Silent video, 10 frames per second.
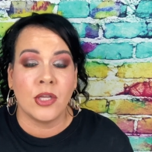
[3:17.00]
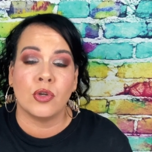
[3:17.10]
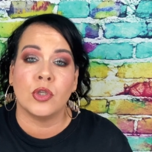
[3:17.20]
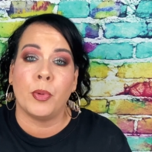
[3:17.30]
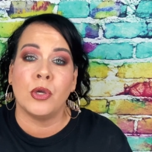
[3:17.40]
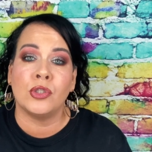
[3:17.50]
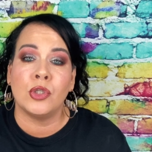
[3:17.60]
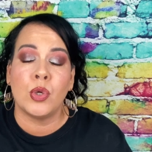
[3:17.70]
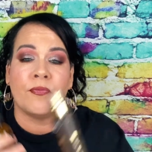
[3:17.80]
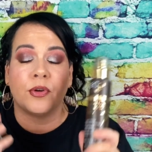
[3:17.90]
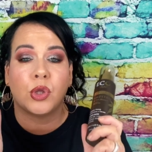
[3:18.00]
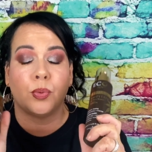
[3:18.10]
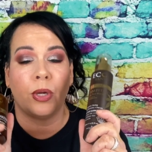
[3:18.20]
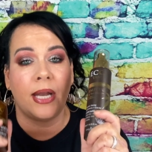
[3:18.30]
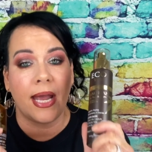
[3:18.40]
And you're supposed to do it for
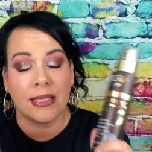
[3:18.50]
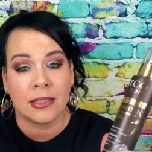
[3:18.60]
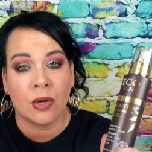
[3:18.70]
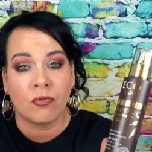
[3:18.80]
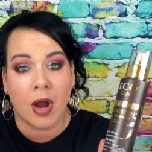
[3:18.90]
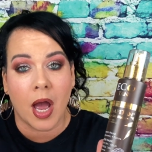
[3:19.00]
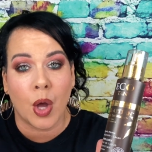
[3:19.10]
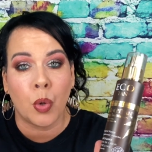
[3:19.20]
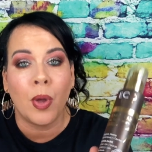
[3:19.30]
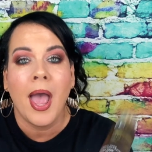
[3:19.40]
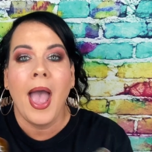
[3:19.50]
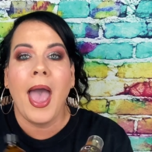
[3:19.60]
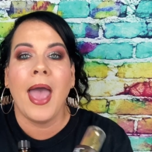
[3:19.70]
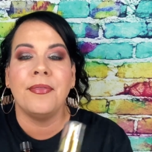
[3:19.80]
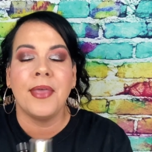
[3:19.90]
three days in a row,
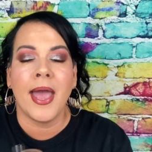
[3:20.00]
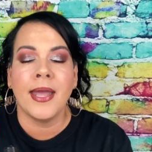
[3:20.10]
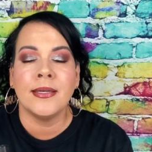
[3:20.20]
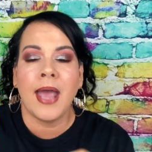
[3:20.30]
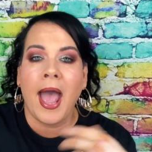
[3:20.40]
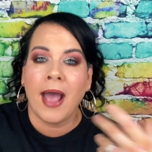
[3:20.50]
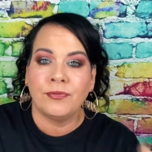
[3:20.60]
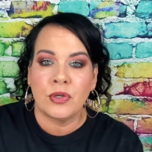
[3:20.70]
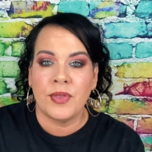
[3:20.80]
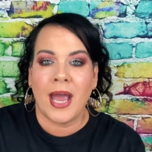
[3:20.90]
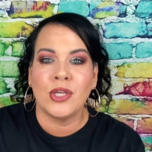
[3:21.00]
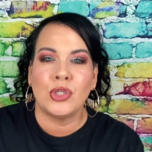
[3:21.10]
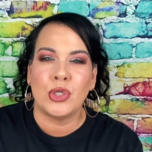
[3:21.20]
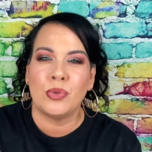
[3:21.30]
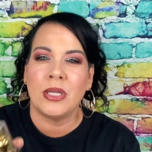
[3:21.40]
and then after that,
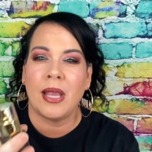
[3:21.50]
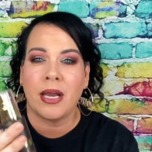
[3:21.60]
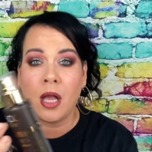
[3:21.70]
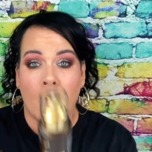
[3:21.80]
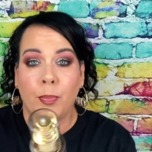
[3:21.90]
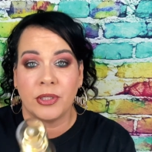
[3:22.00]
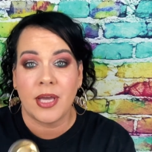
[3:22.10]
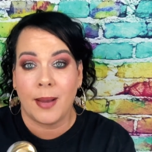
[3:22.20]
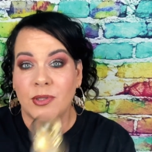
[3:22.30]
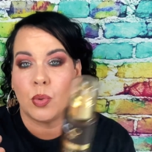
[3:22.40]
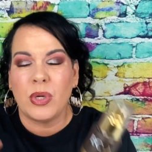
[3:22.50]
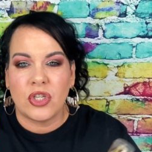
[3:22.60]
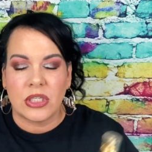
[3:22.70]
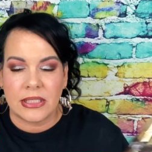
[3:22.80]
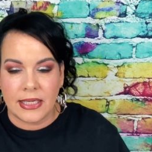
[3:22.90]
you do it like a couple times a
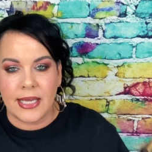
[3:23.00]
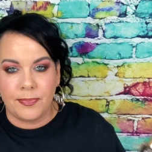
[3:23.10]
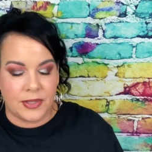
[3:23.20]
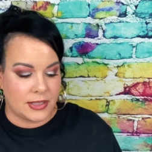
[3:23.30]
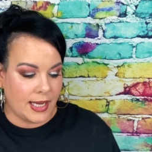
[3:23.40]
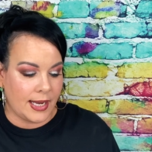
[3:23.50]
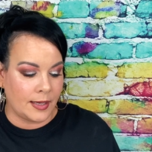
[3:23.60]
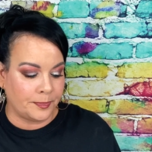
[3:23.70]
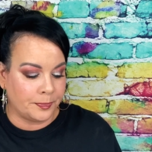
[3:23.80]
week just to keep the tan.